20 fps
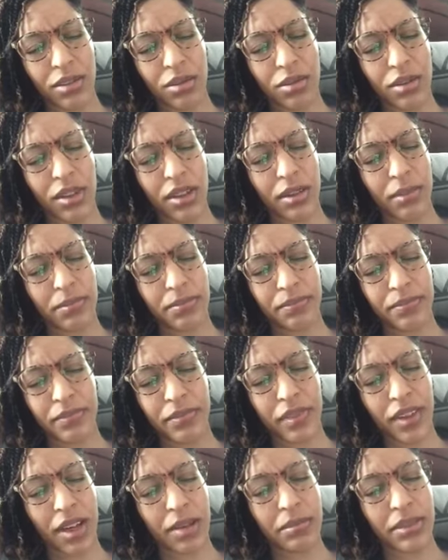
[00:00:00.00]
Lord.
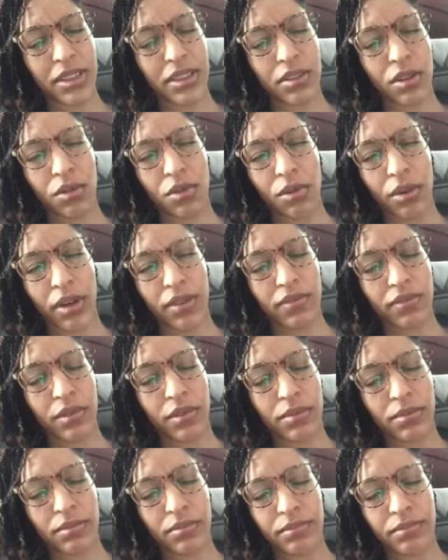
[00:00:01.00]
I'm so grateful.